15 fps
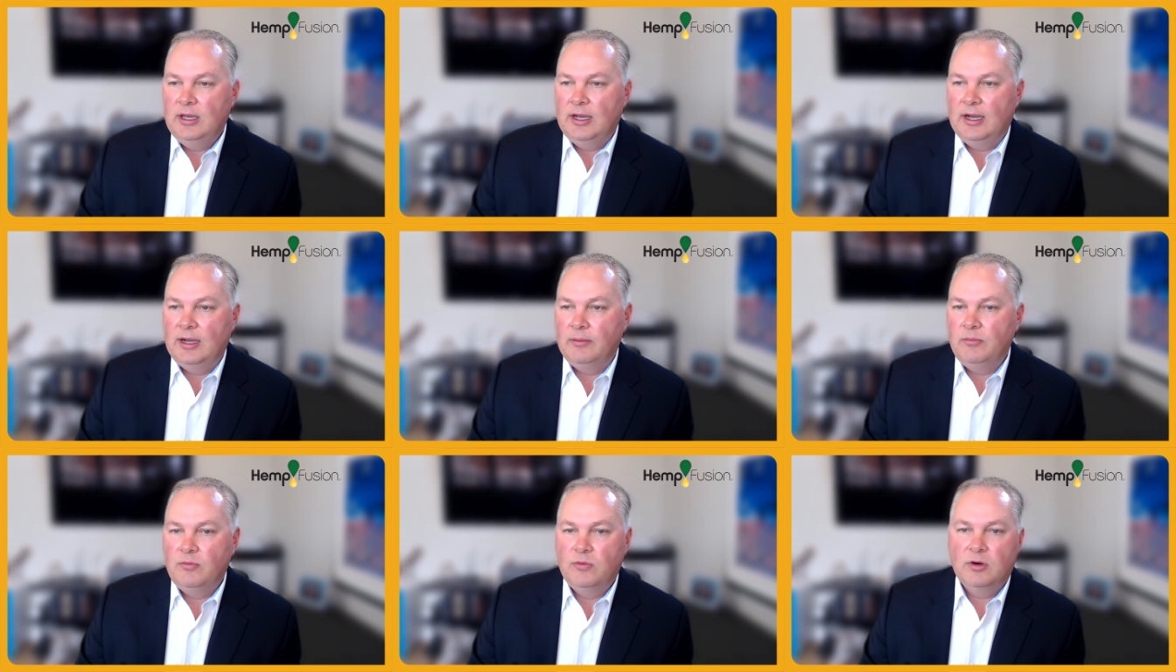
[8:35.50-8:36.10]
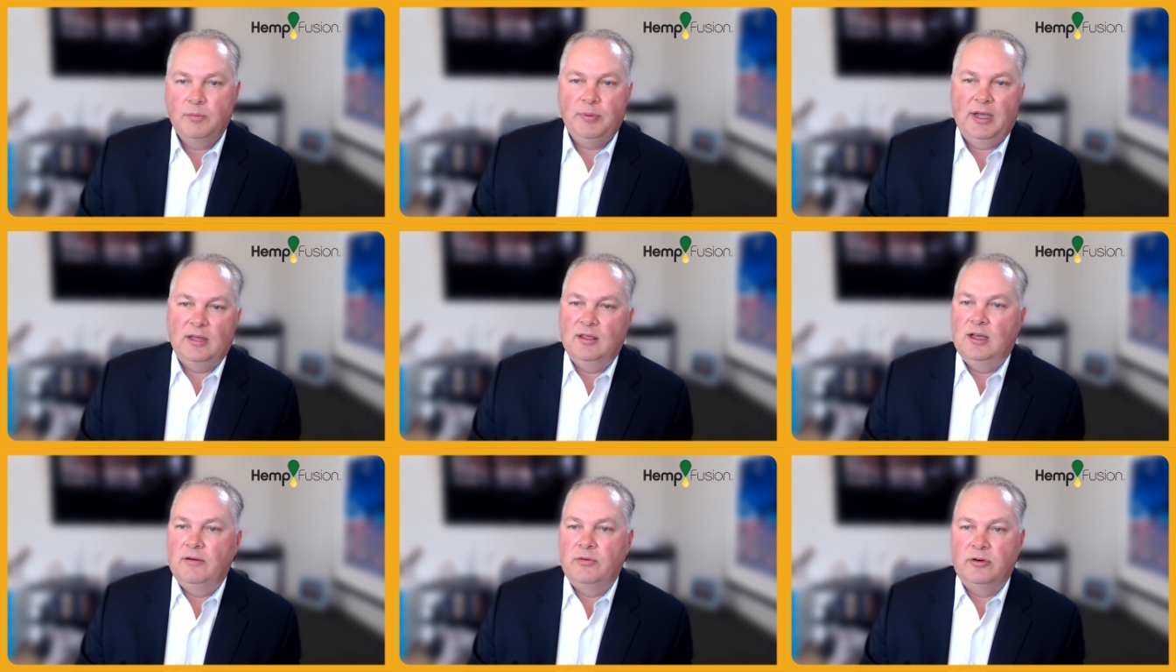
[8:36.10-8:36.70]
Um, we're
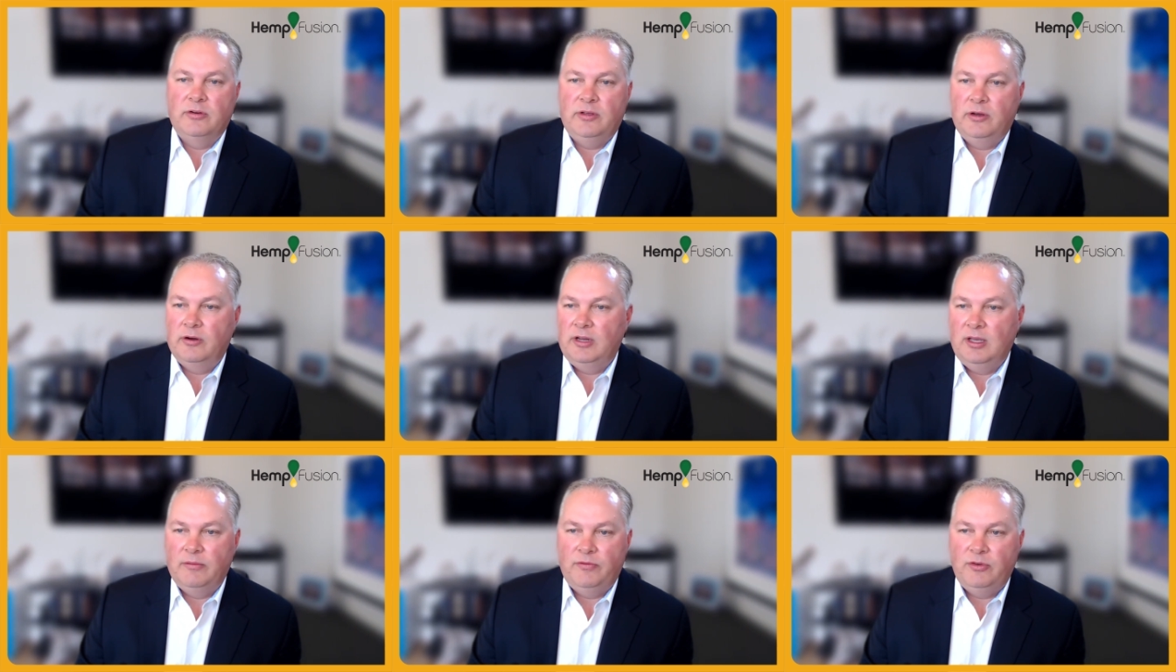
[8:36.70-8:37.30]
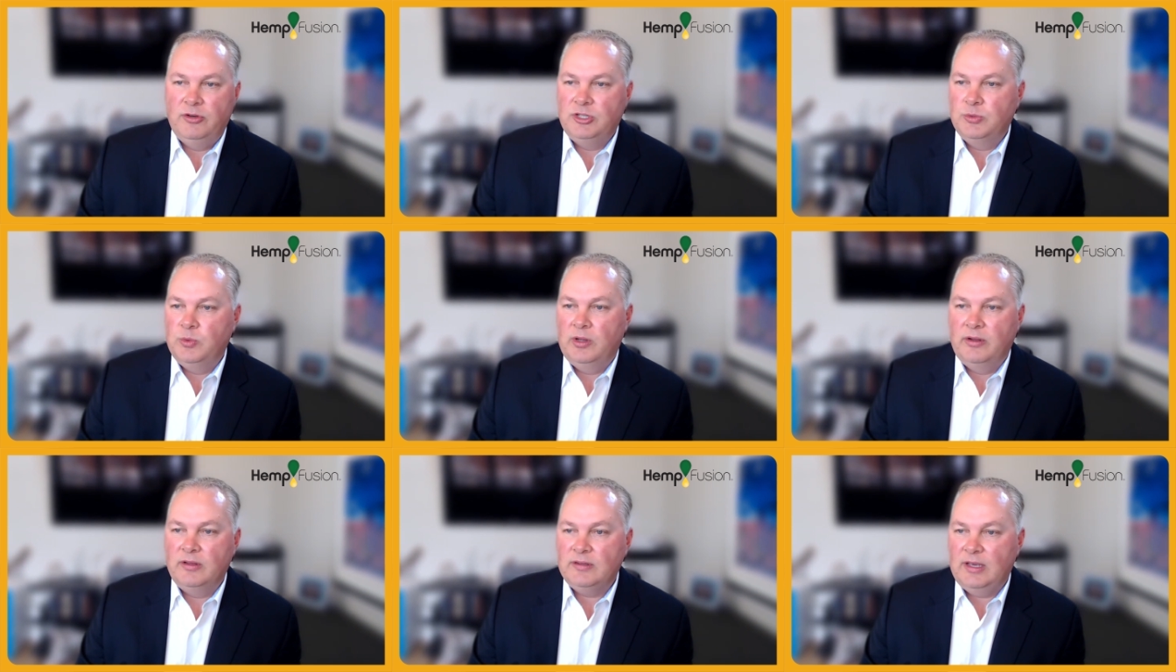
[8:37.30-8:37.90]
pet lovers here at HempFusion
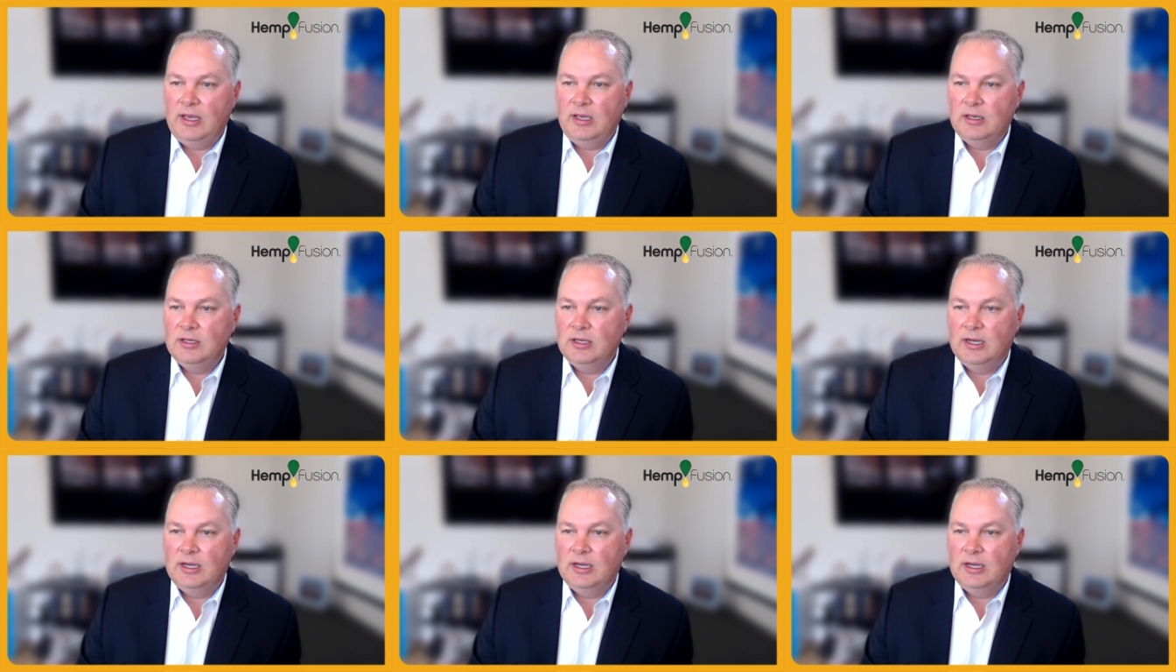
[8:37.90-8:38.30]
Wellness Inc.